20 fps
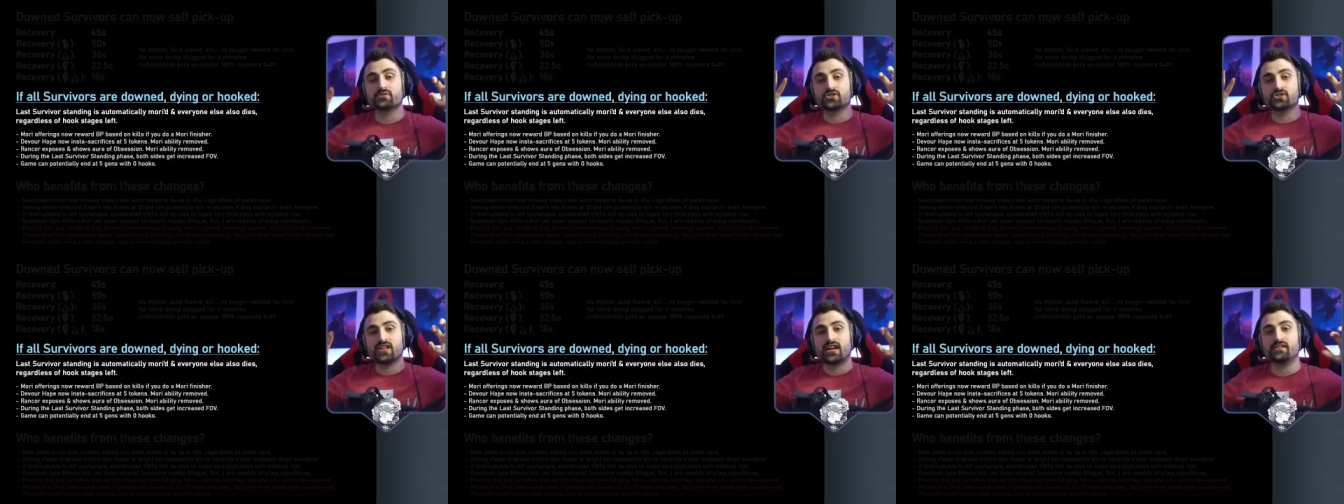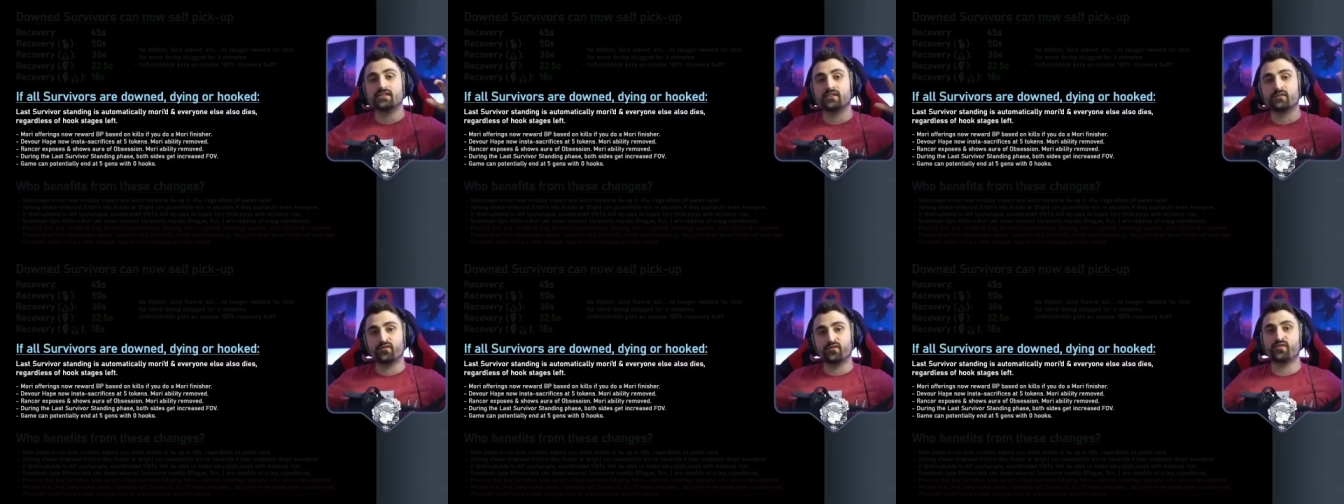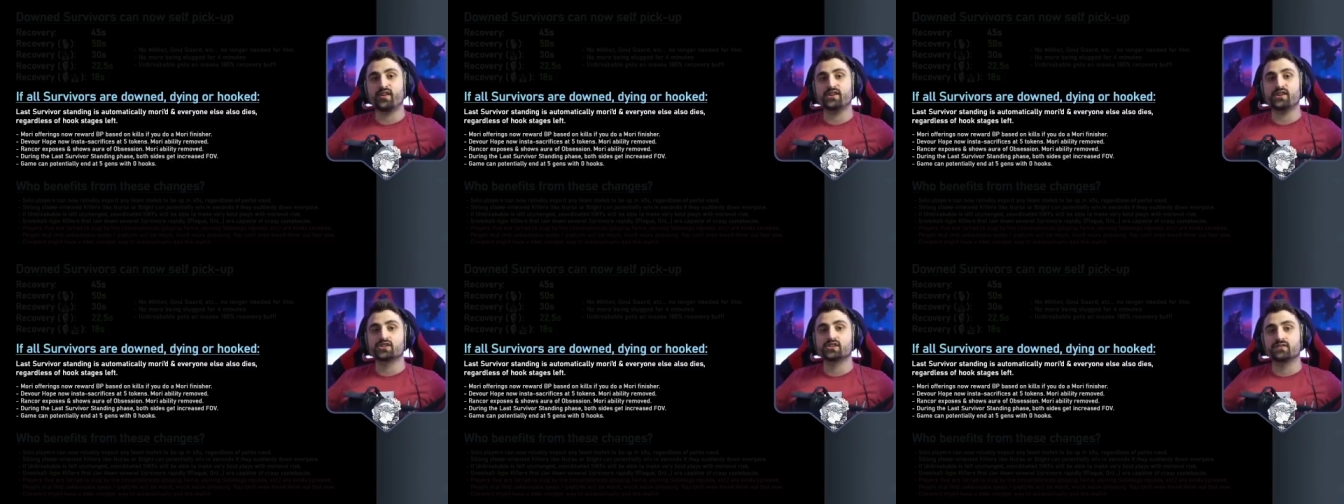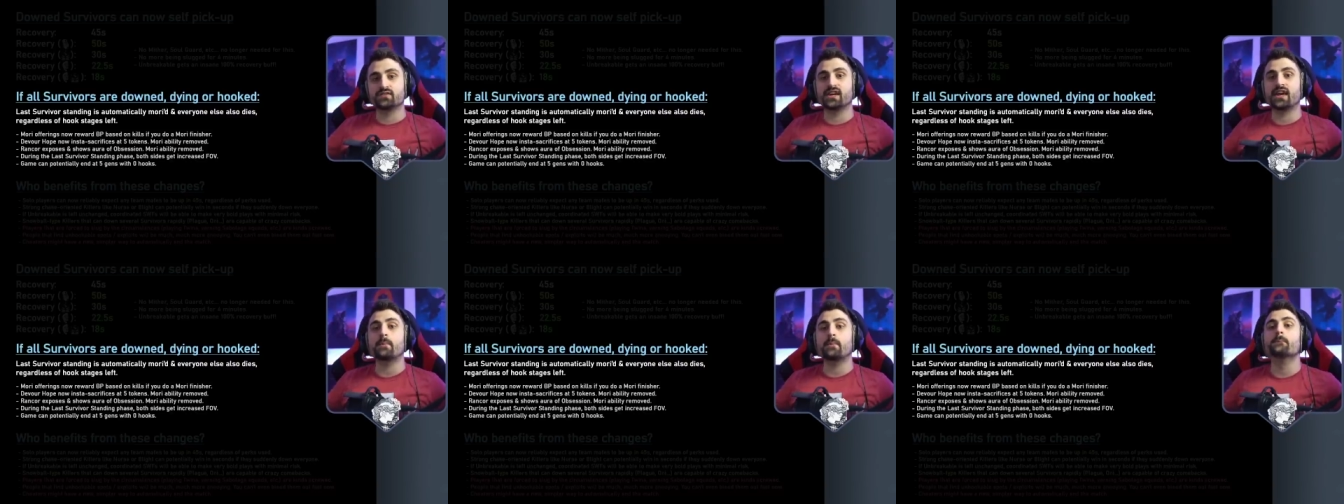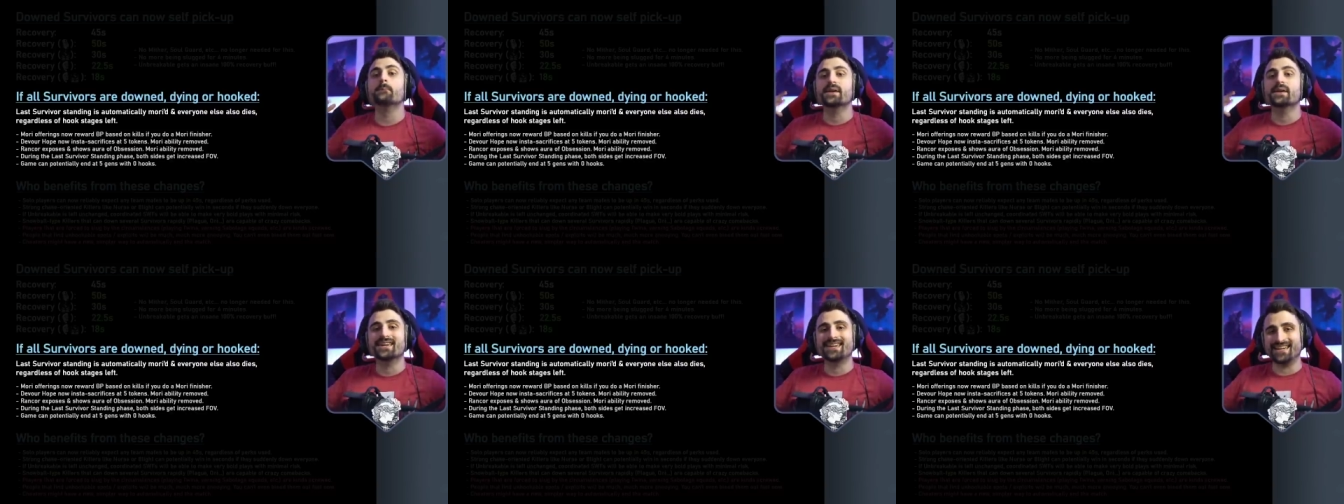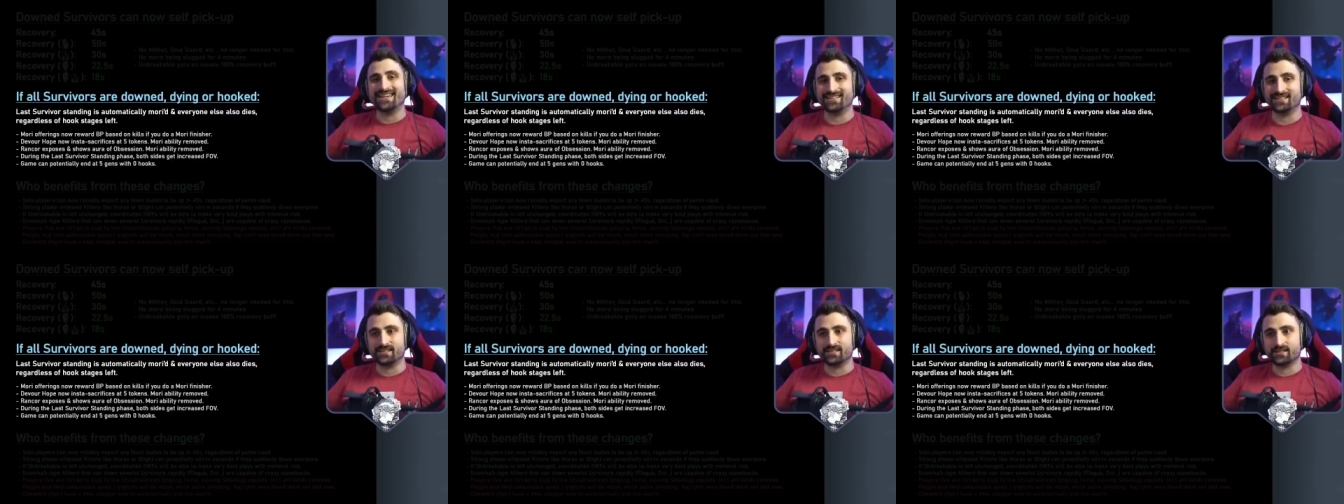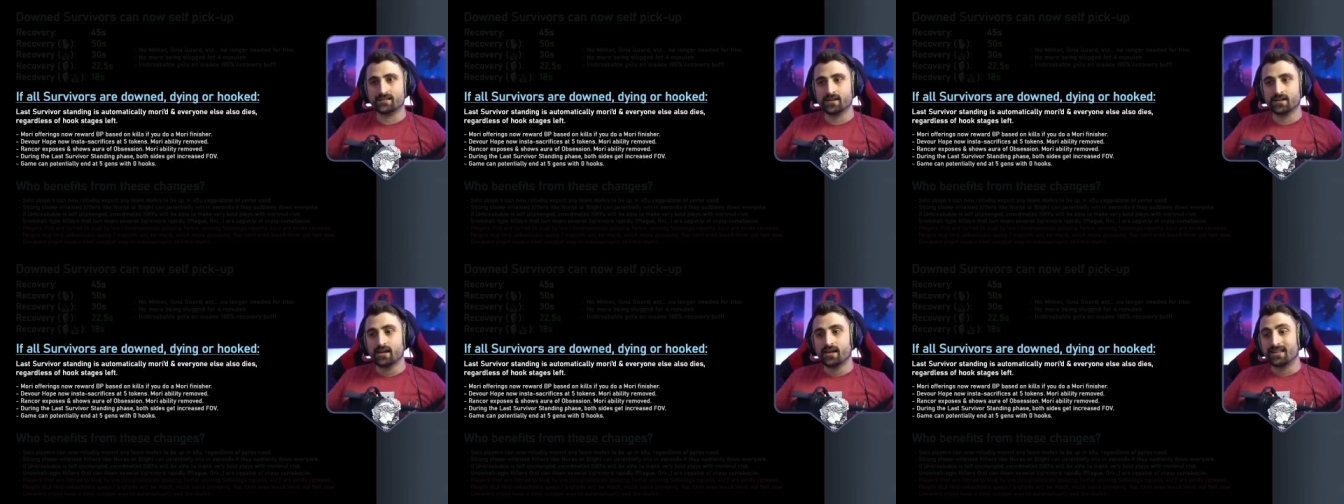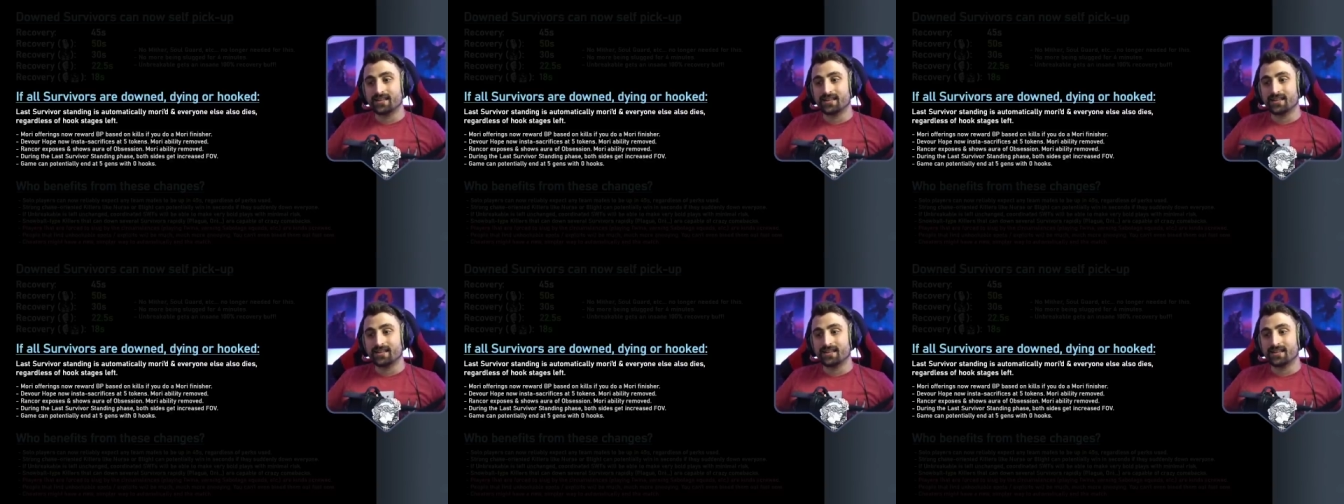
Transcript: standing phase of the game begins.